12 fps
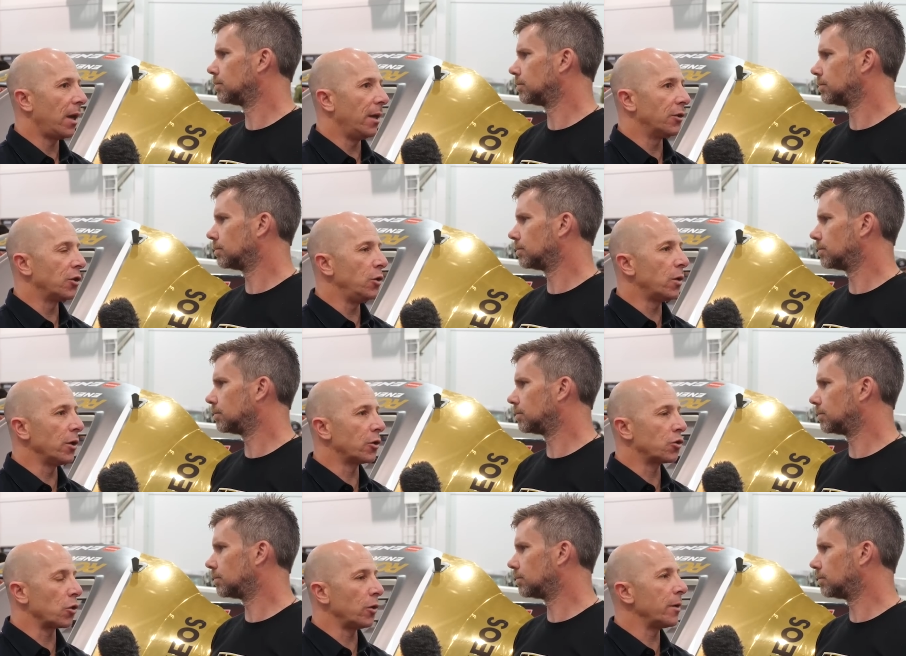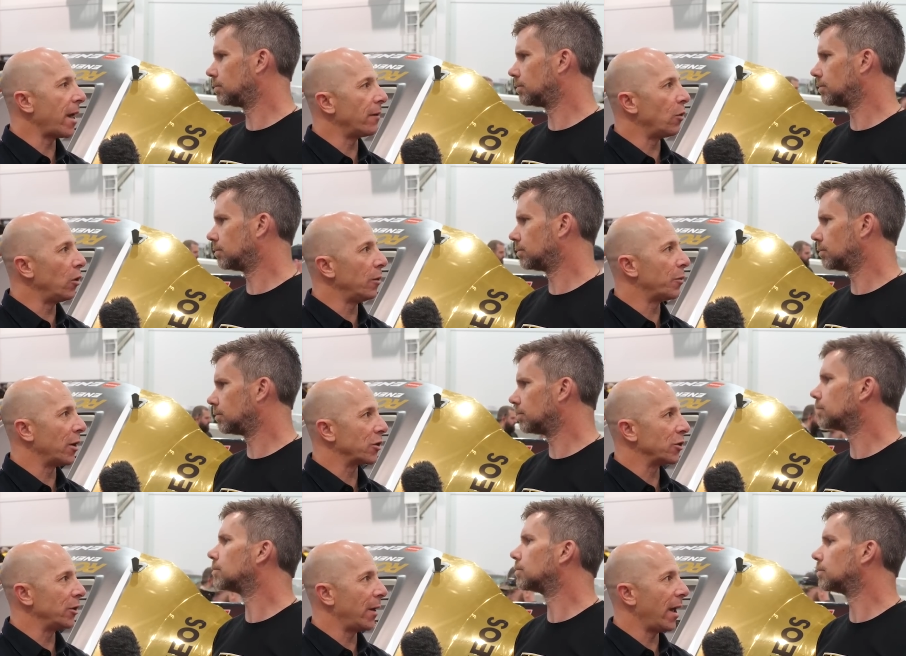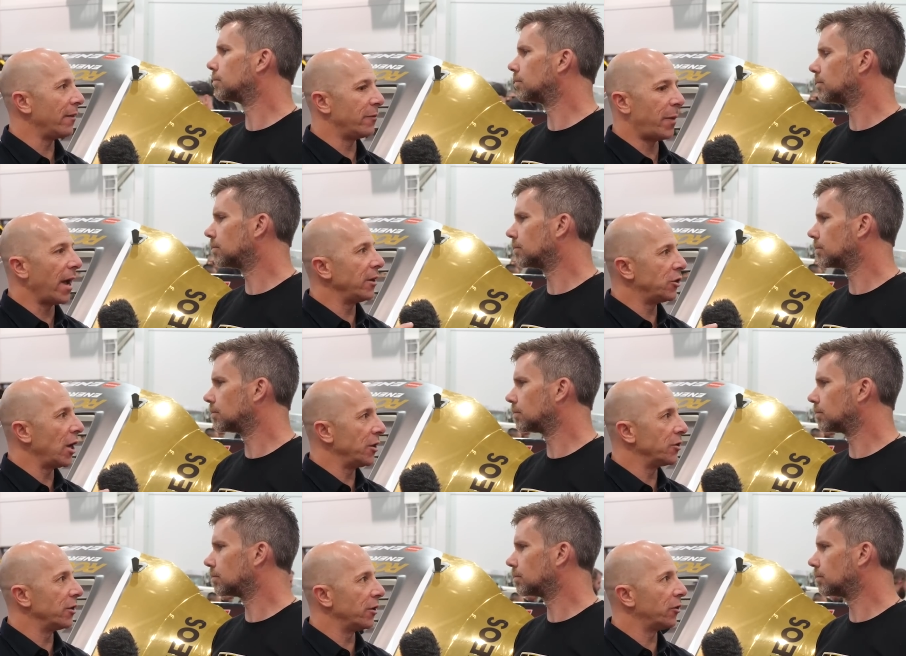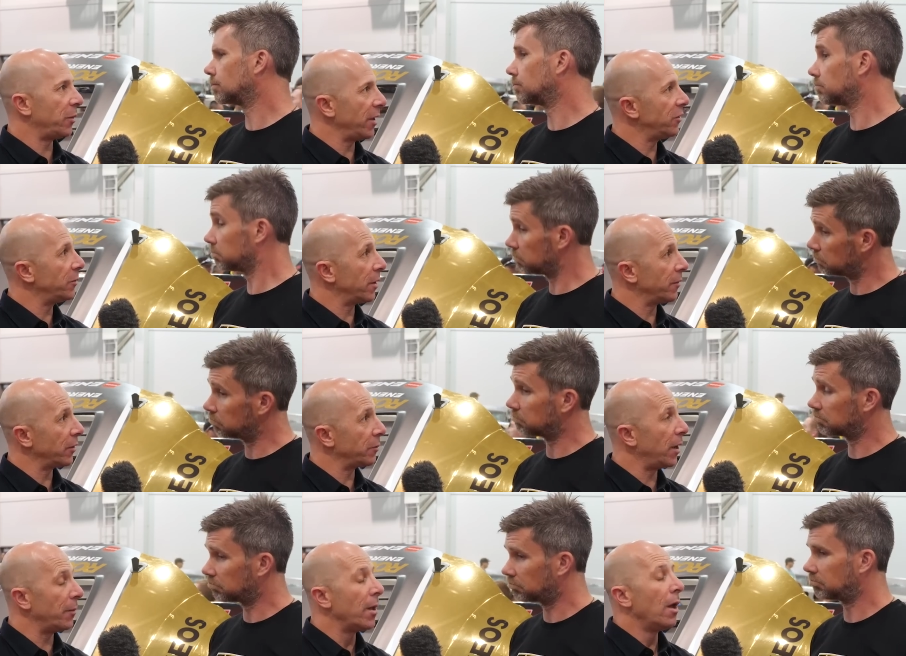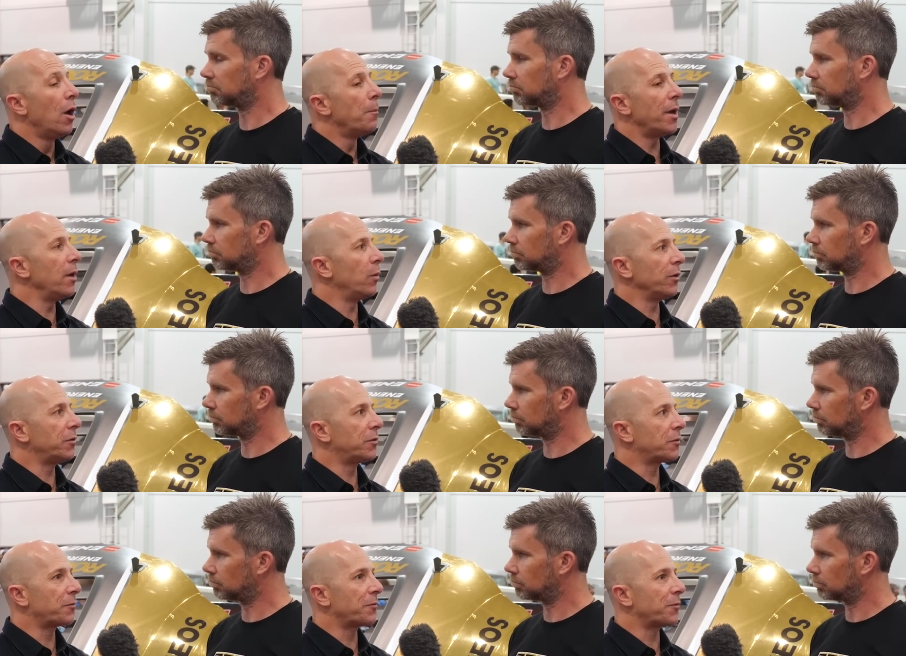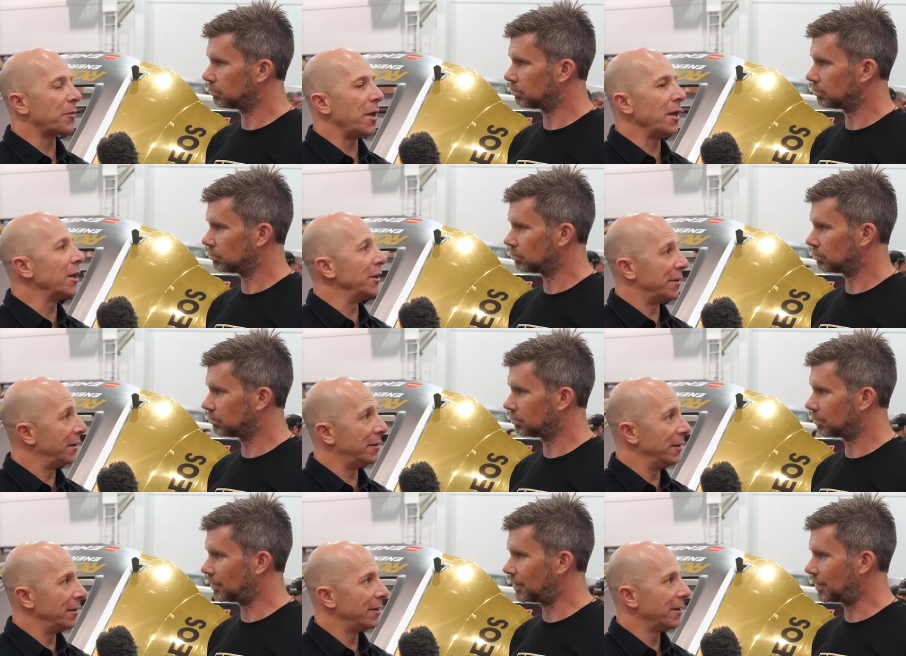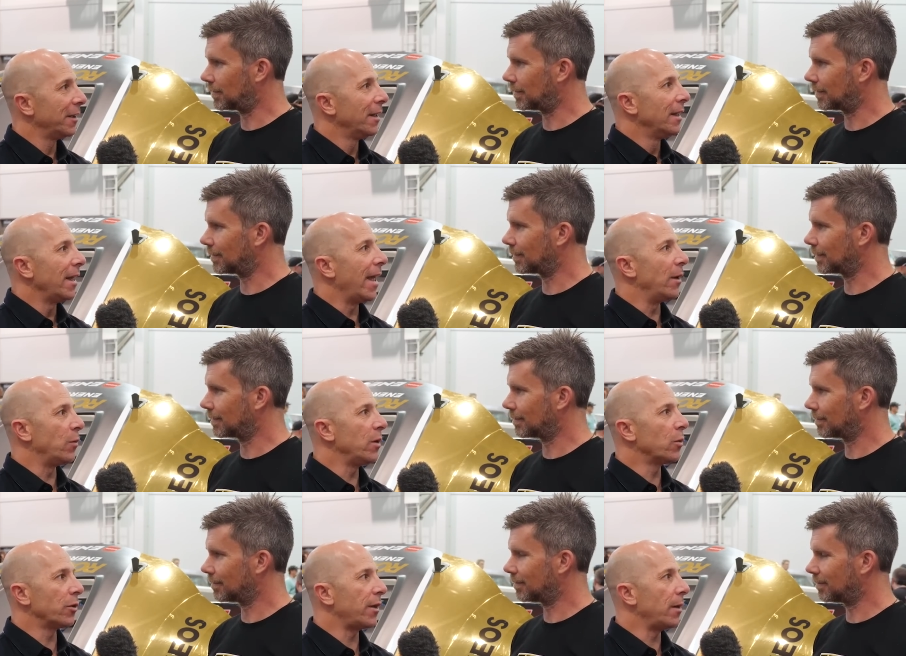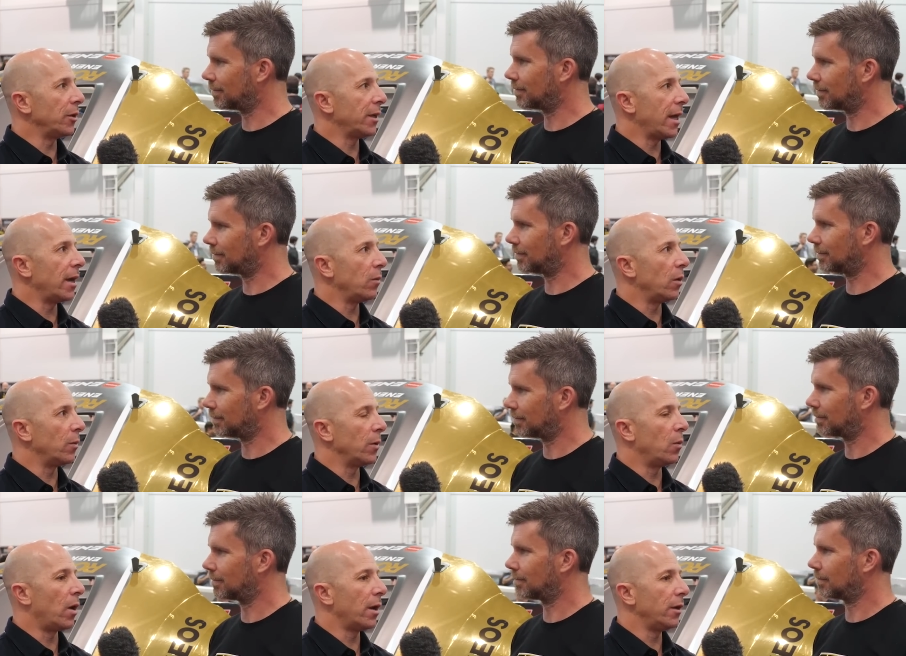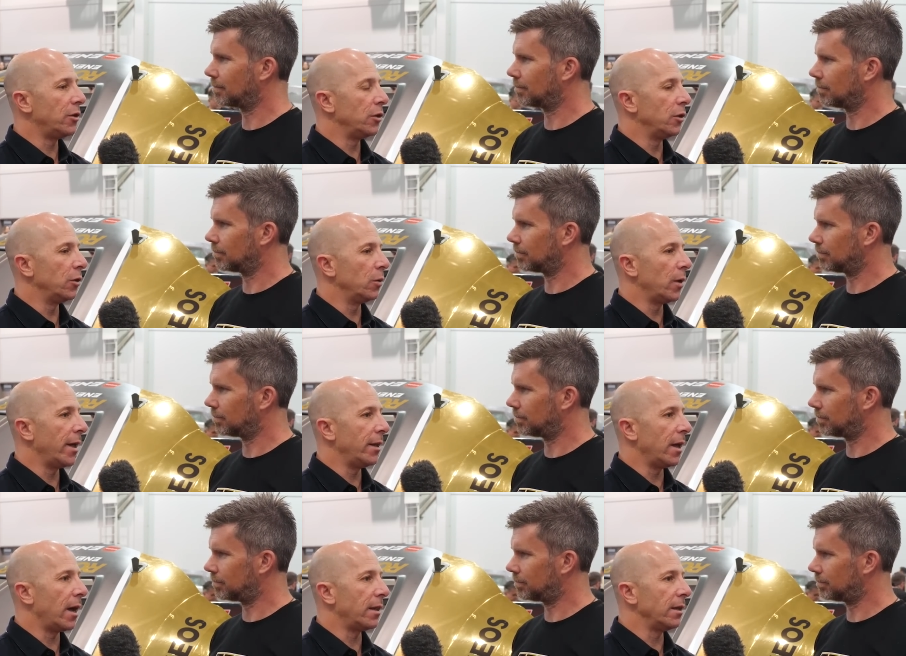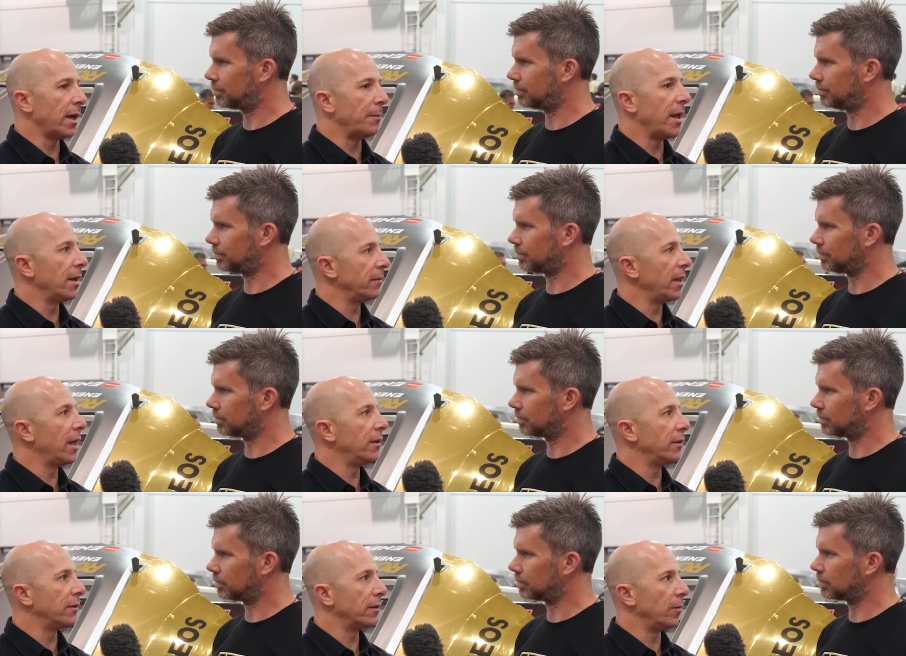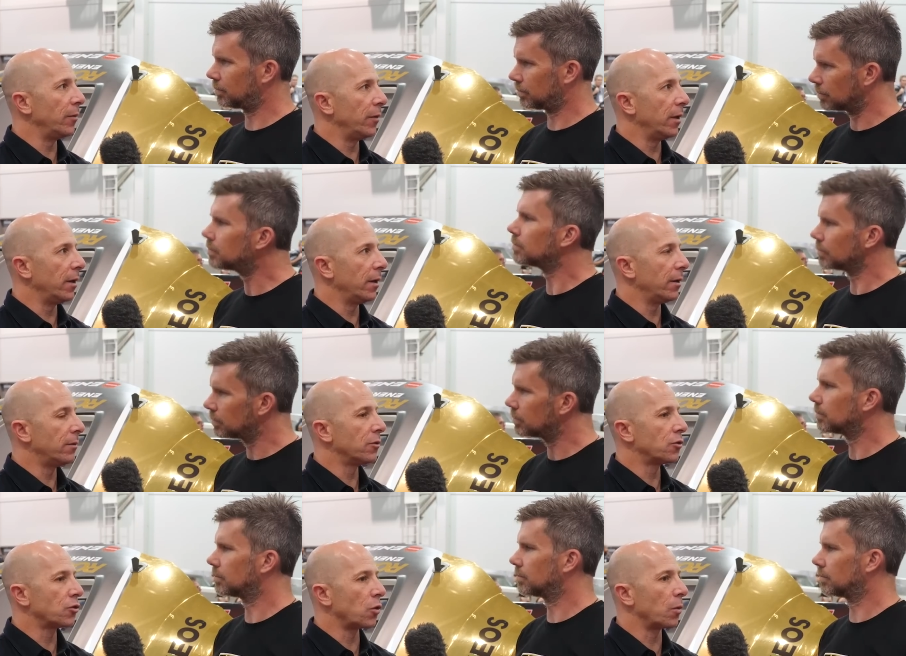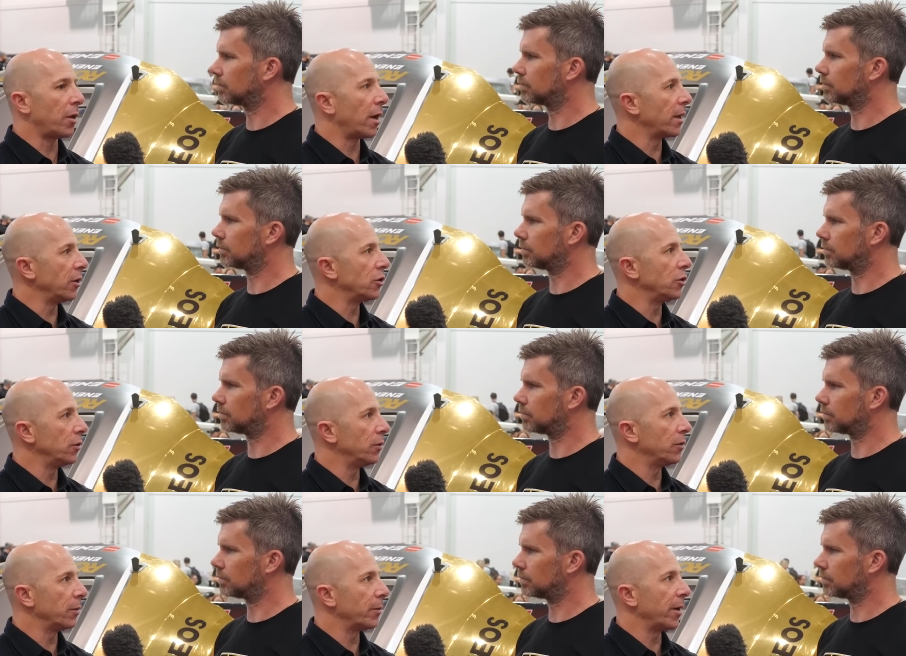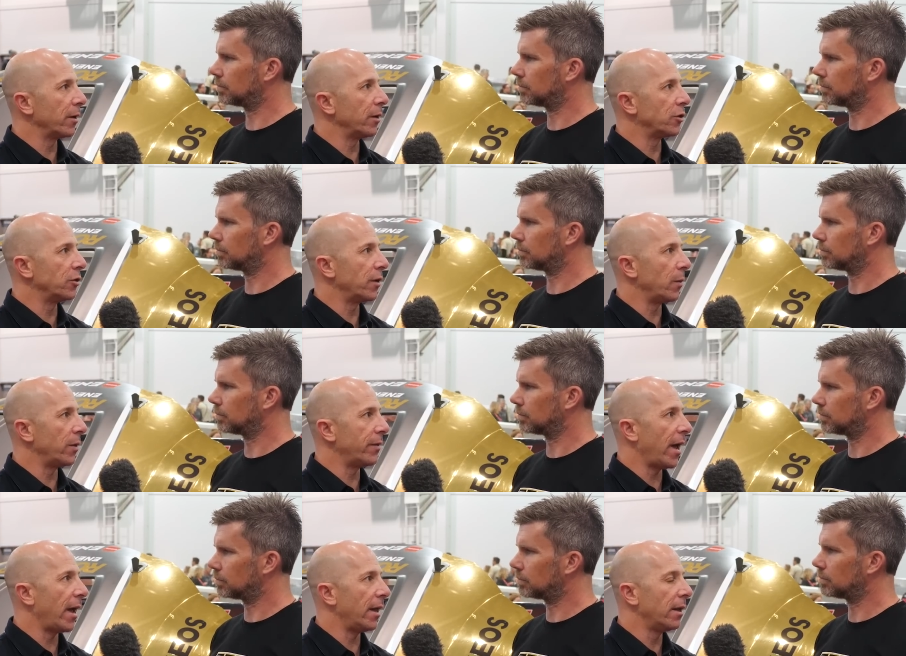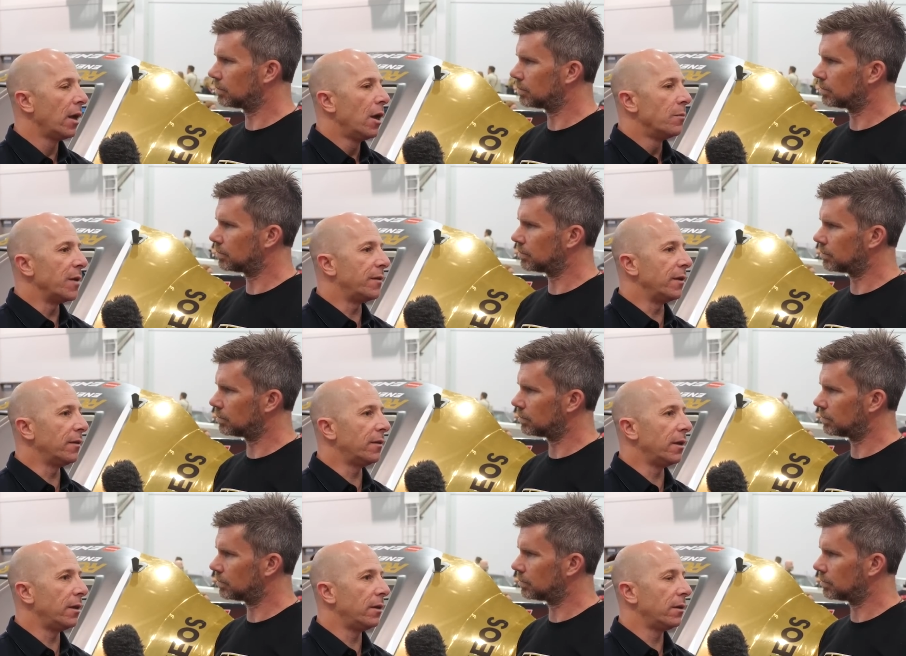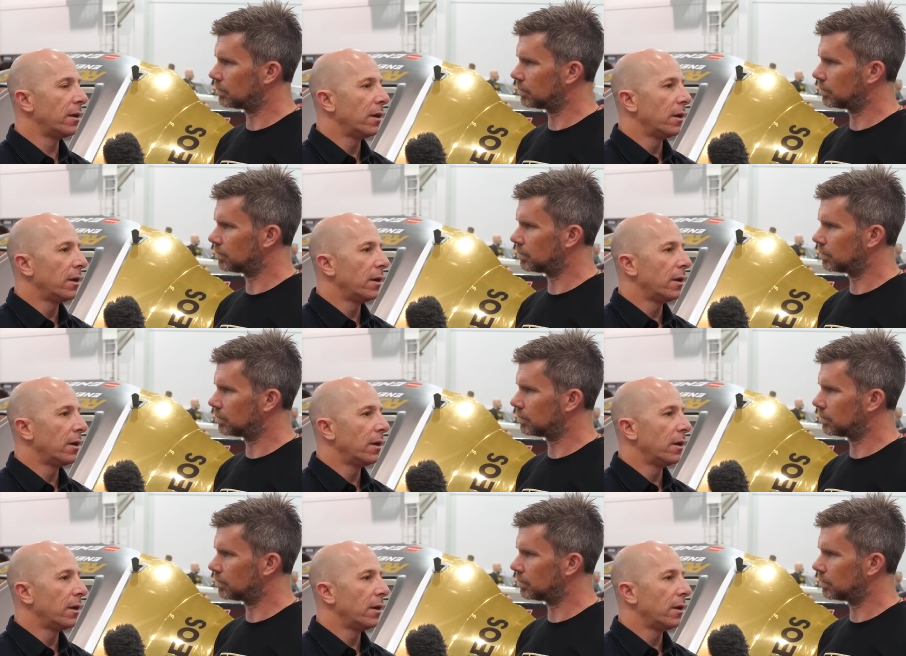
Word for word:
Speaker 1: and so you can control the amount of oil pressure you have by changing the displacement of this pump. But it was inconsistent and we weren't able to get at what we wanted to and i think that may have led to some of the short block issues and the bearing issues that we've had but since then